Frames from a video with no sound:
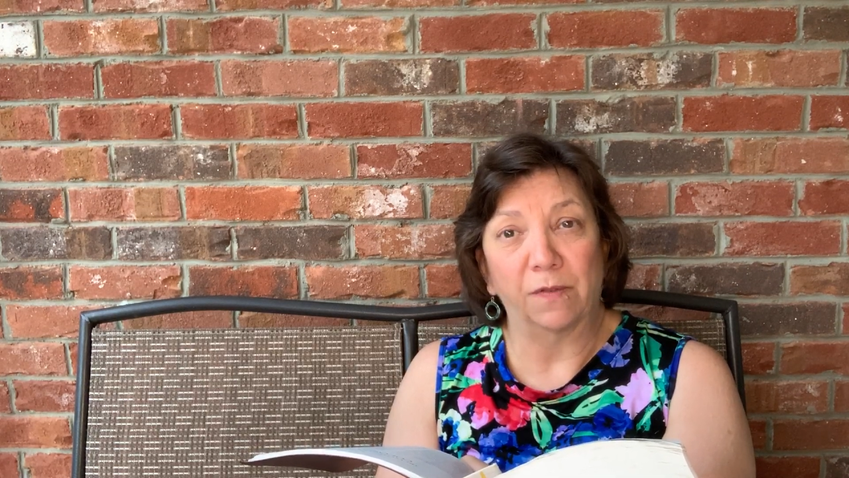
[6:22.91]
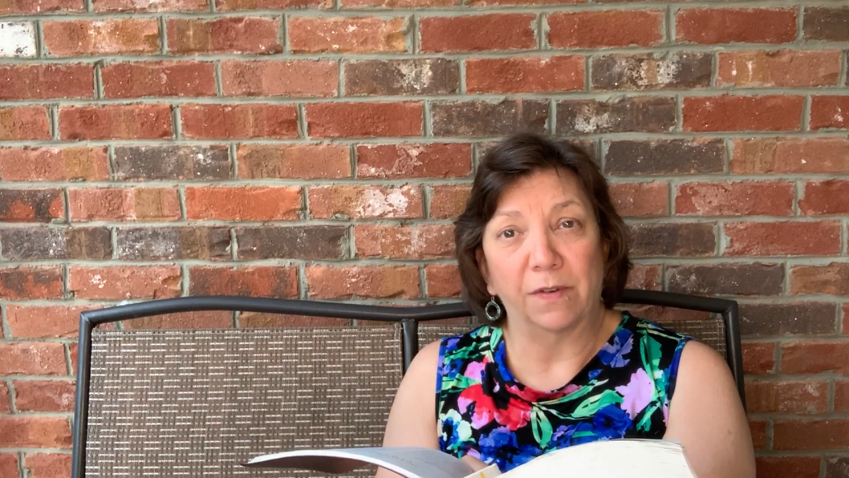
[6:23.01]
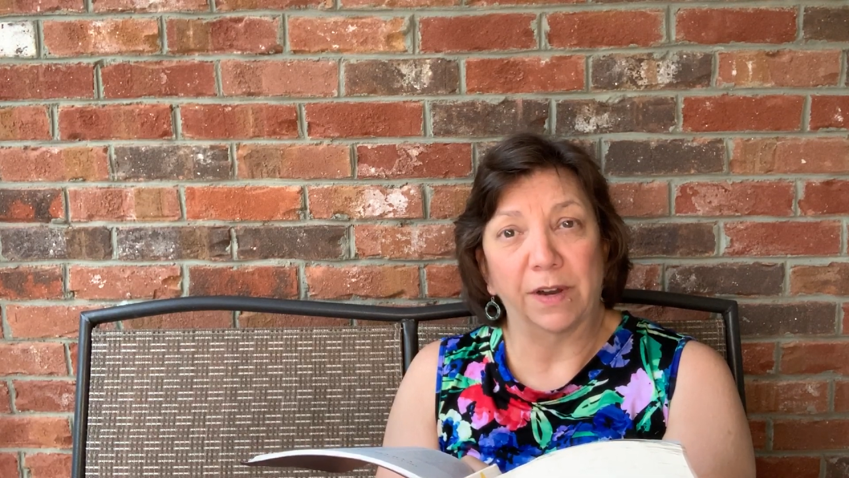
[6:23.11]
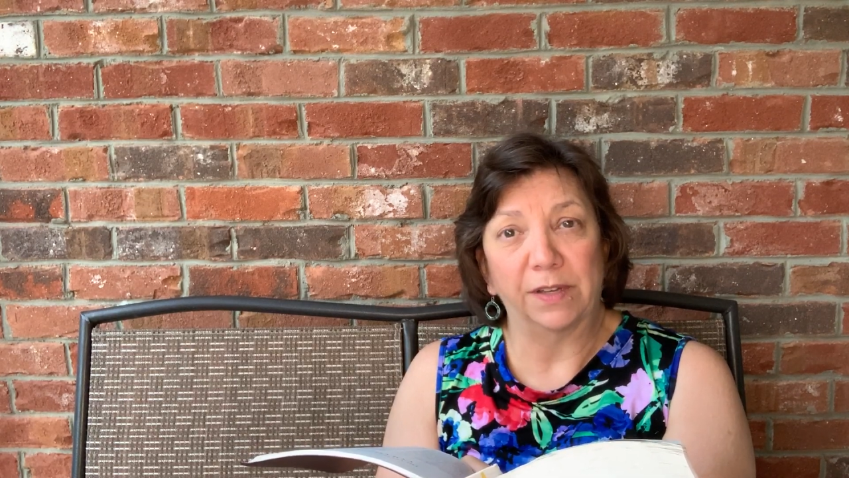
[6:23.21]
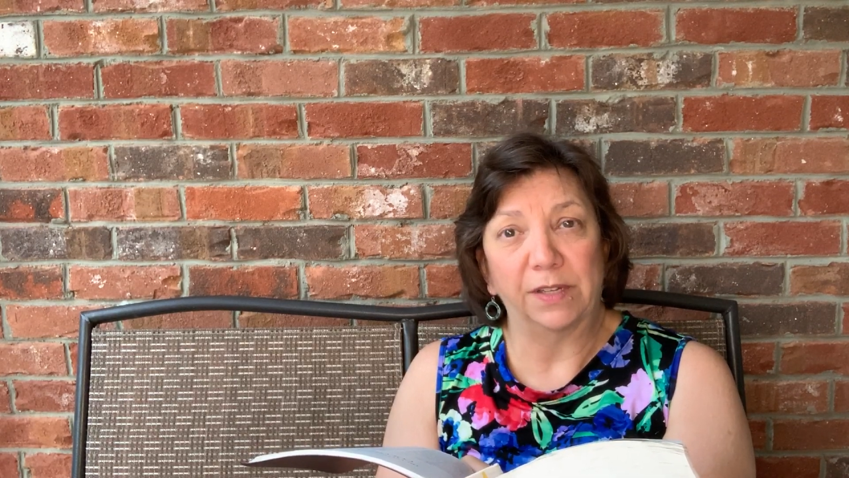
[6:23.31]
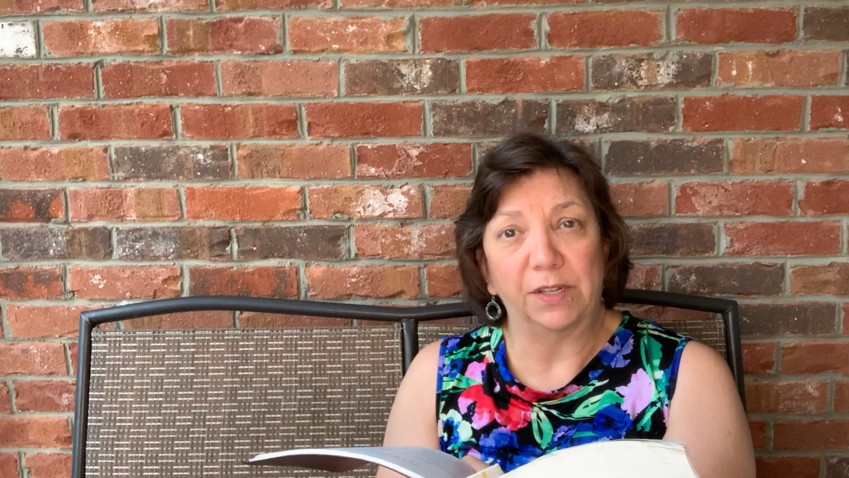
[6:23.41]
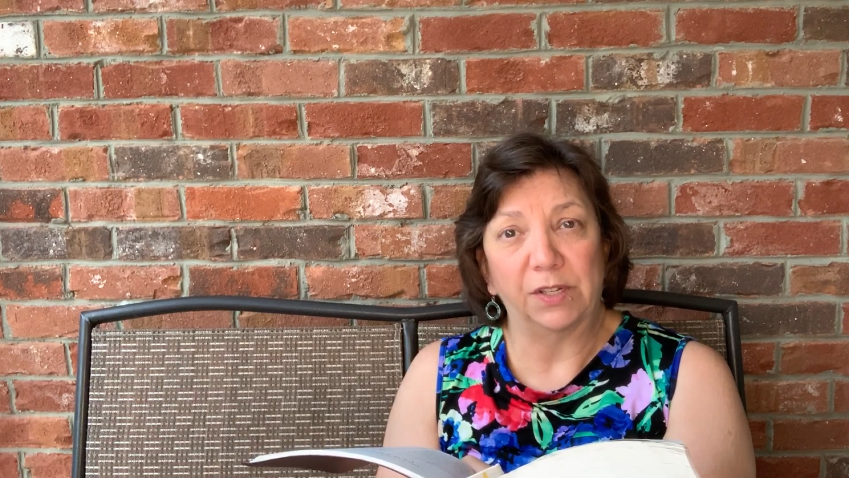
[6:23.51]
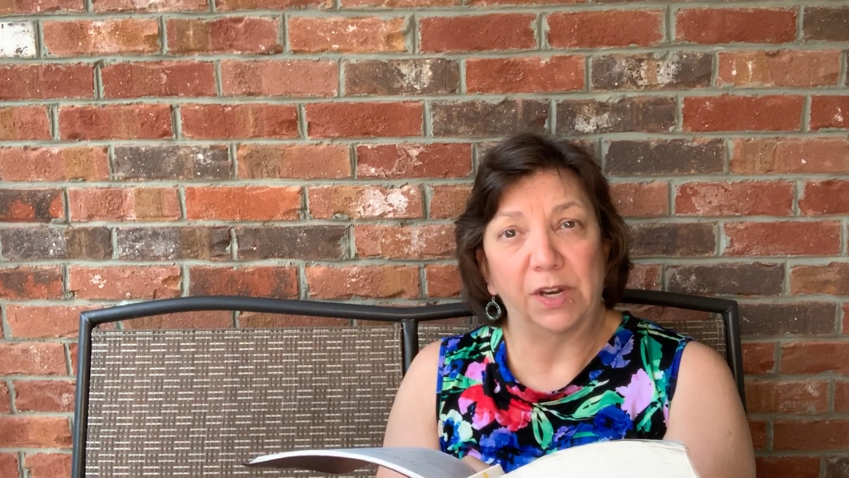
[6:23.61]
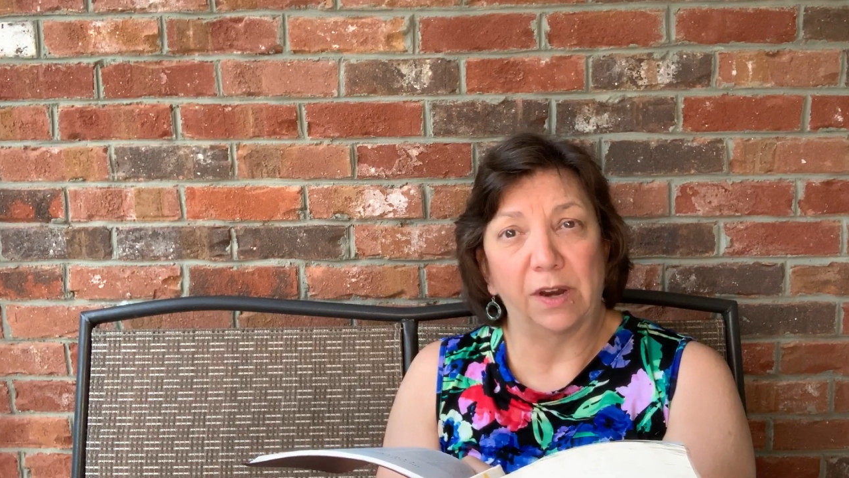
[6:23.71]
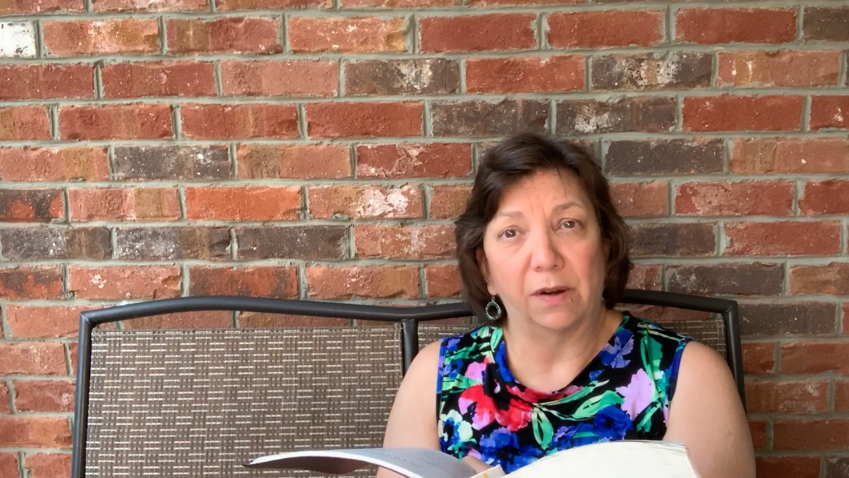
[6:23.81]
for us to
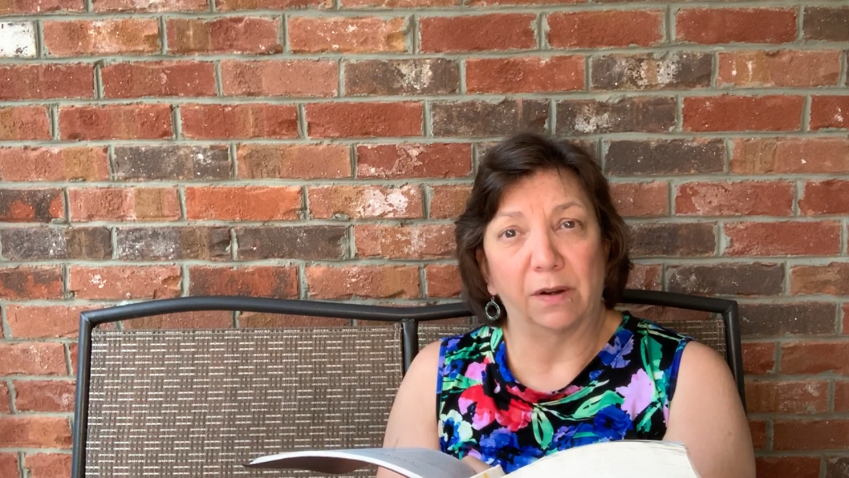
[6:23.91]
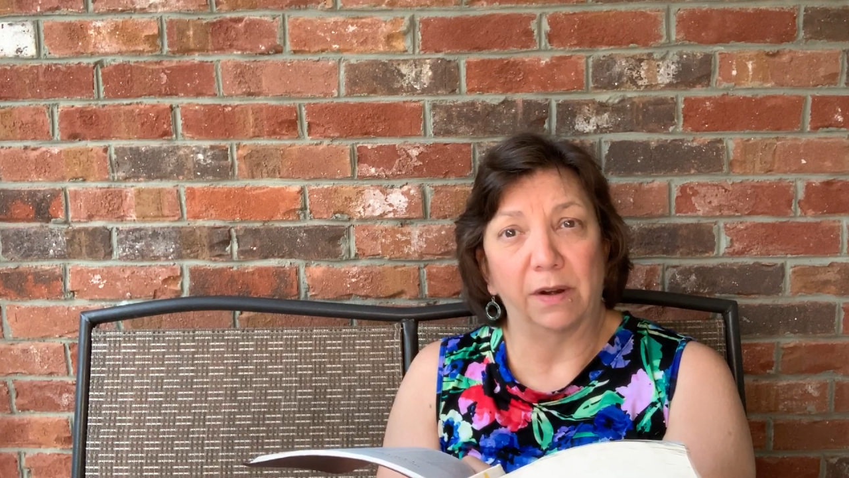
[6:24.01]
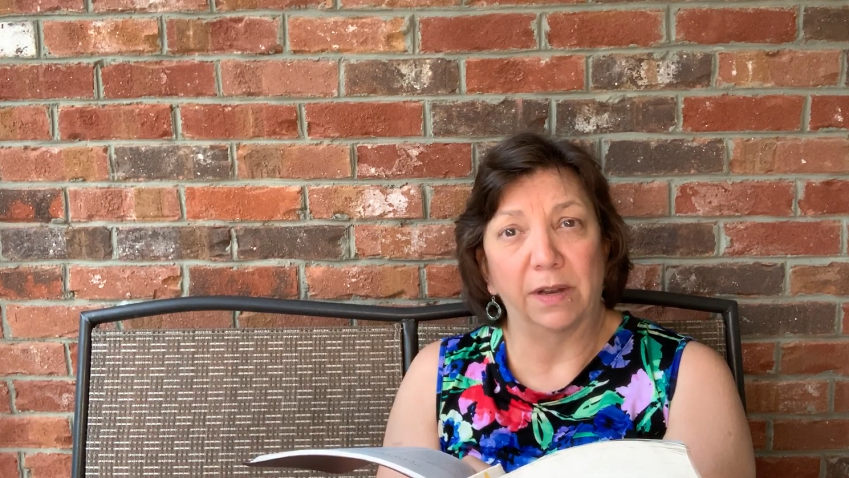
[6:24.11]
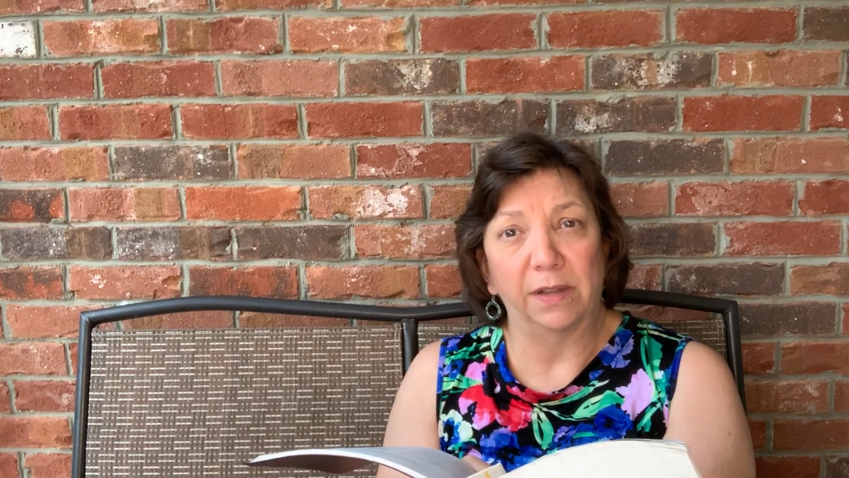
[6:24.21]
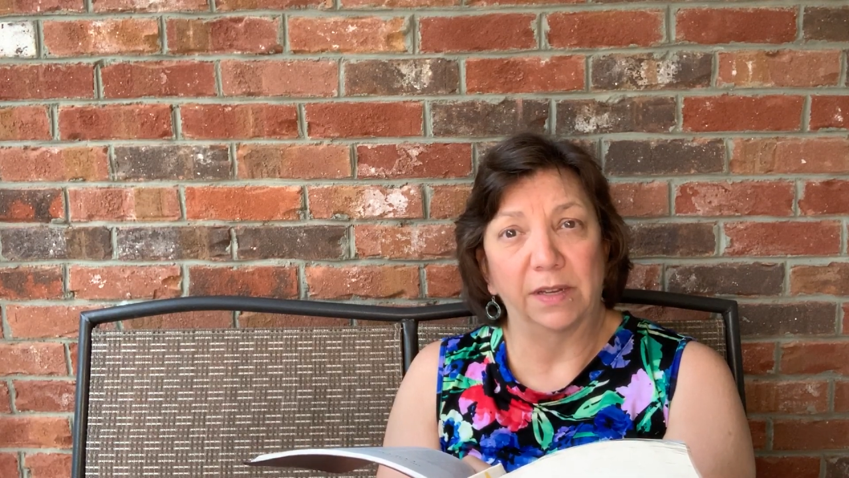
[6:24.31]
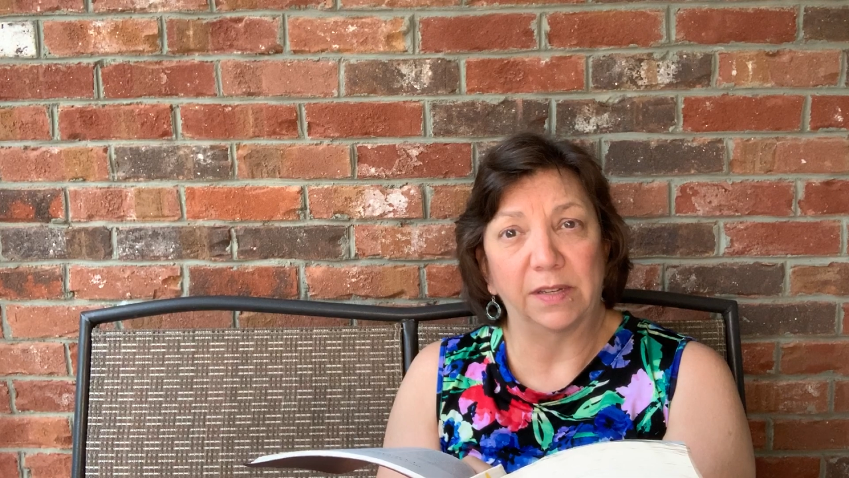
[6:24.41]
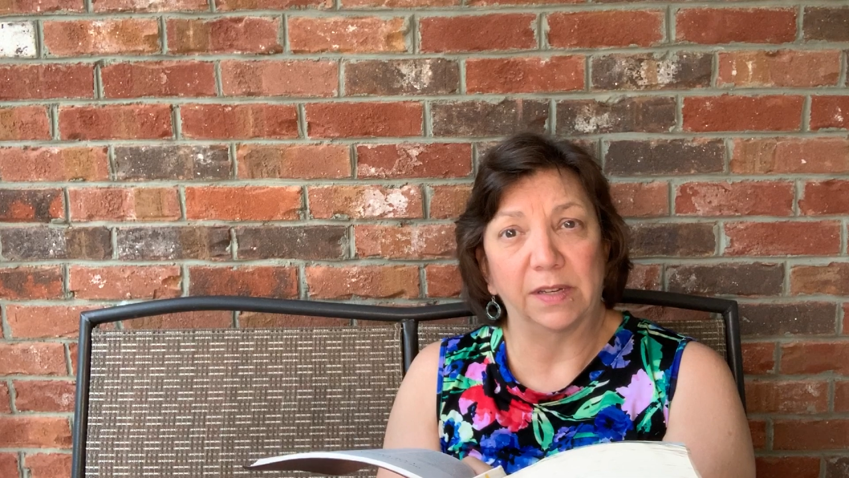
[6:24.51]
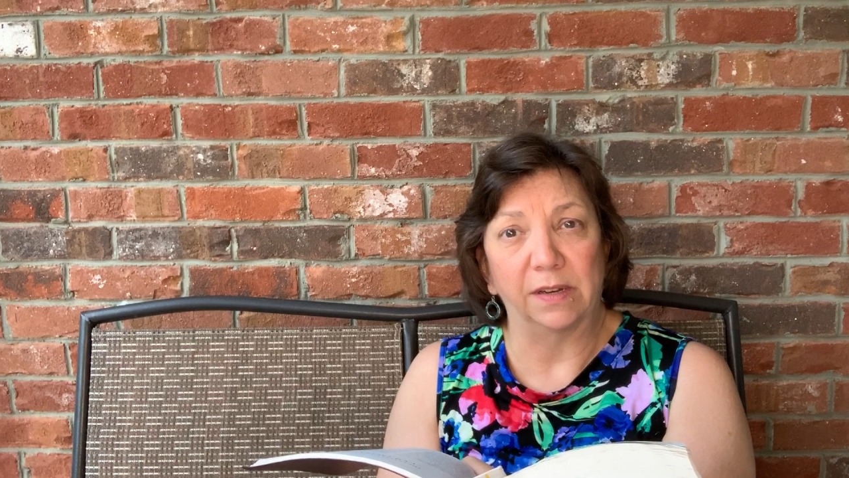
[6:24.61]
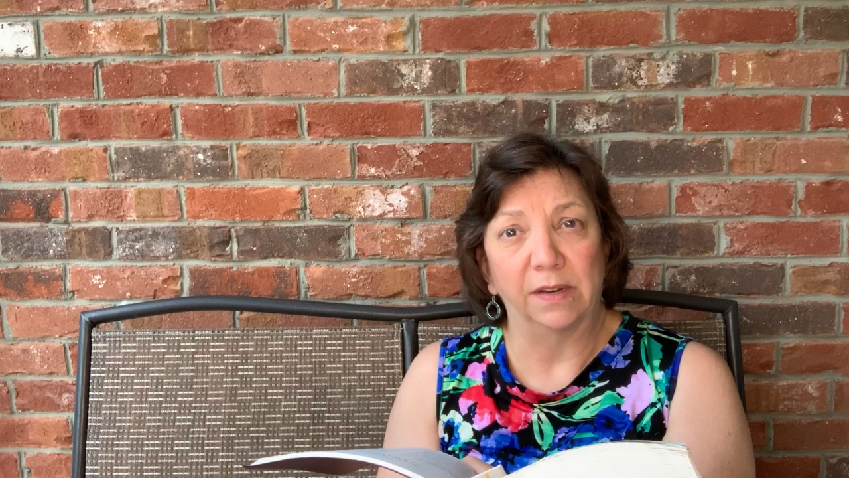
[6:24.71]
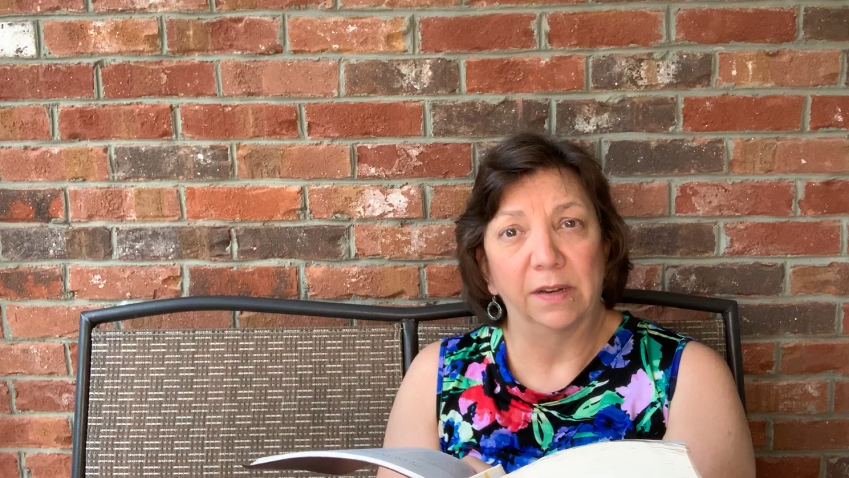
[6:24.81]
share and
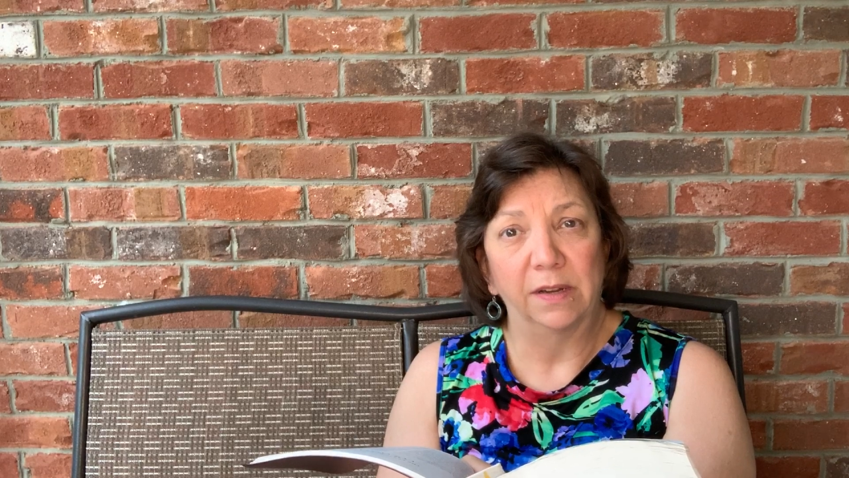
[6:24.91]
listen